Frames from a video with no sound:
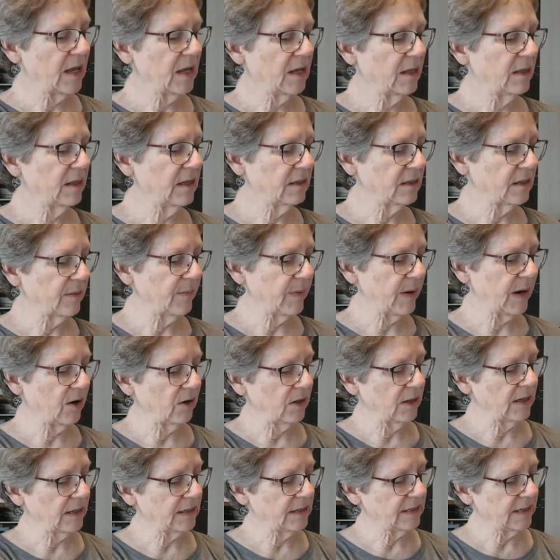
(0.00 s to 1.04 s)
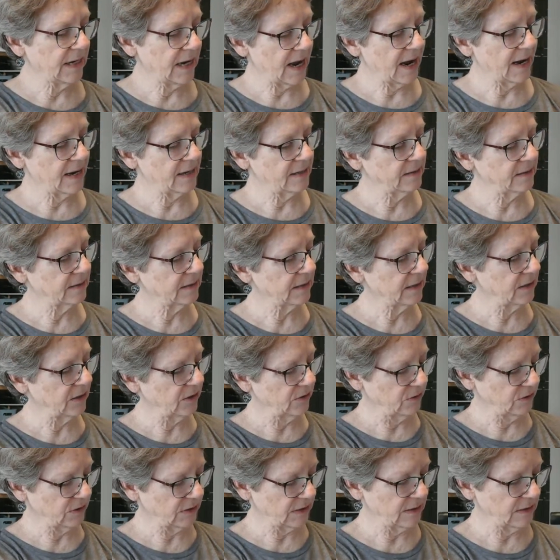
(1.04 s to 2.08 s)
This apparently tightens and
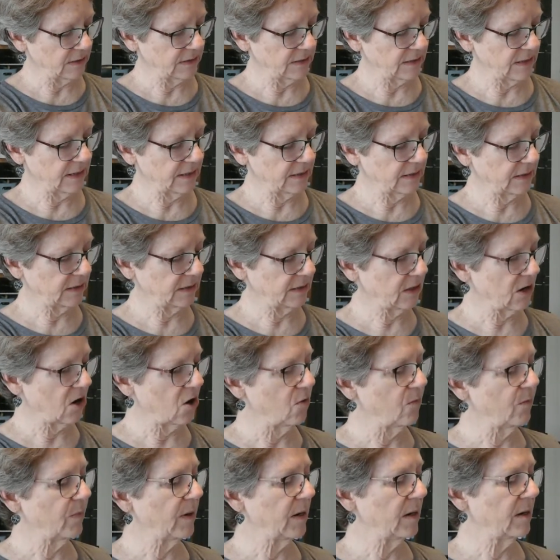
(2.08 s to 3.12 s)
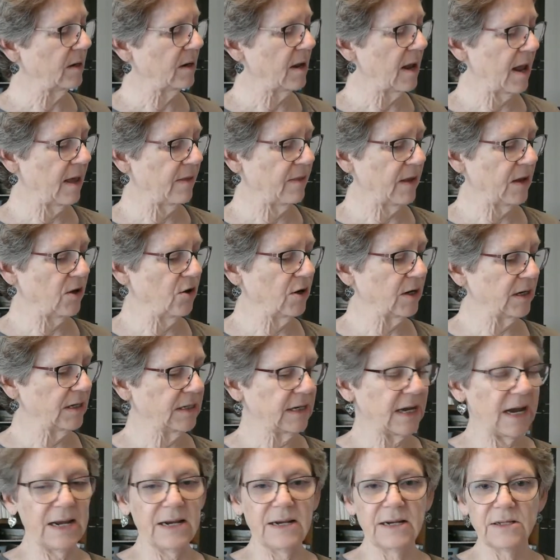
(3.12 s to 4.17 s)
loosens this to open, and then you can
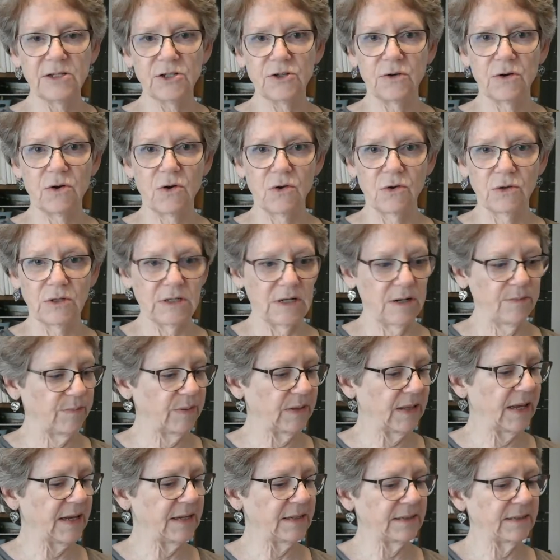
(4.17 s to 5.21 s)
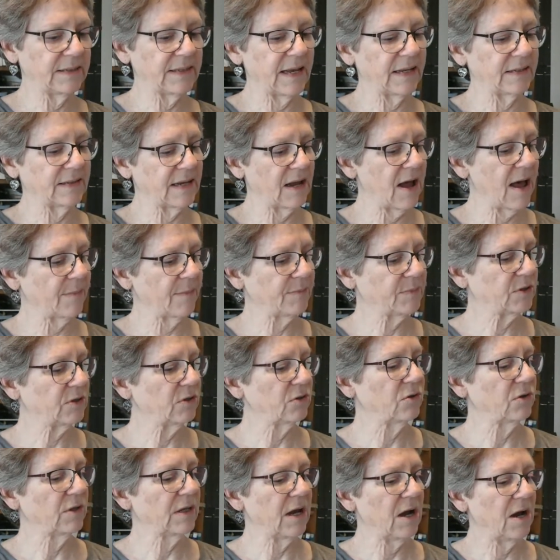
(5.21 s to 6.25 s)
tighten it so it holds it in place. That's
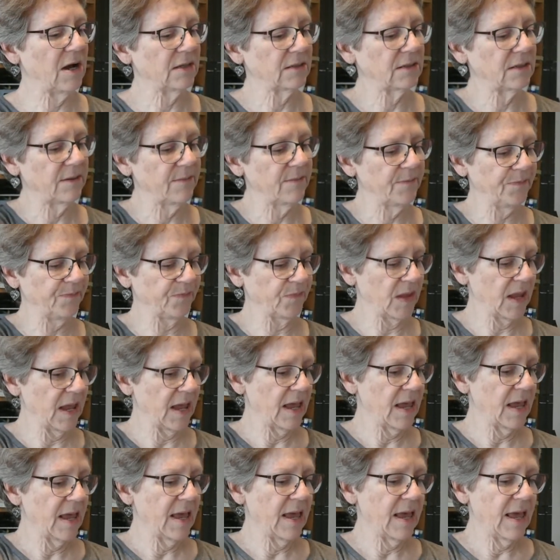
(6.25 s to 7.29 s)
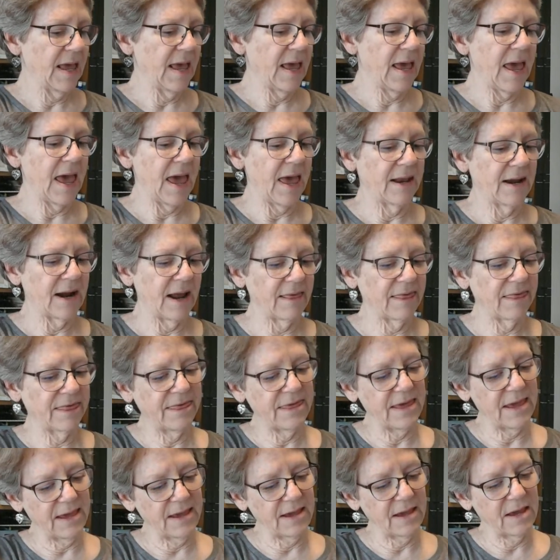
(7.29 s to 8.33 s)
absolutely awesome. And I
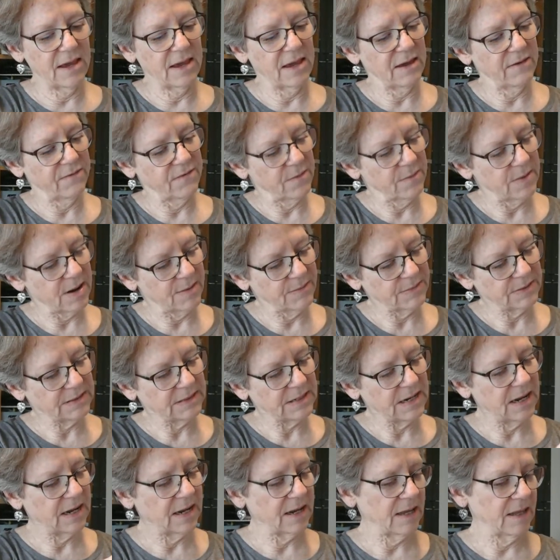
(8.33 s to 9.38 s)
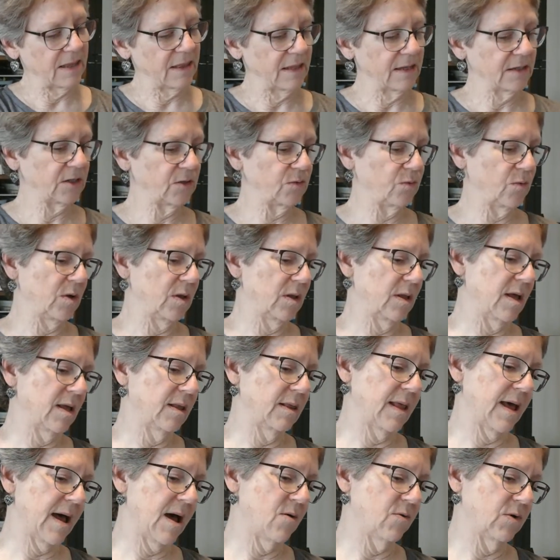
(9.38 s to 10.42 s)
think, if I'm not mistaken, this will
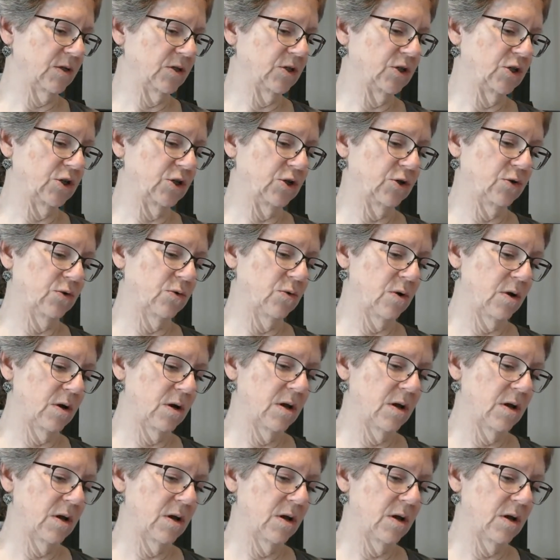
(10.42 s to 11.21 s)
allow us to,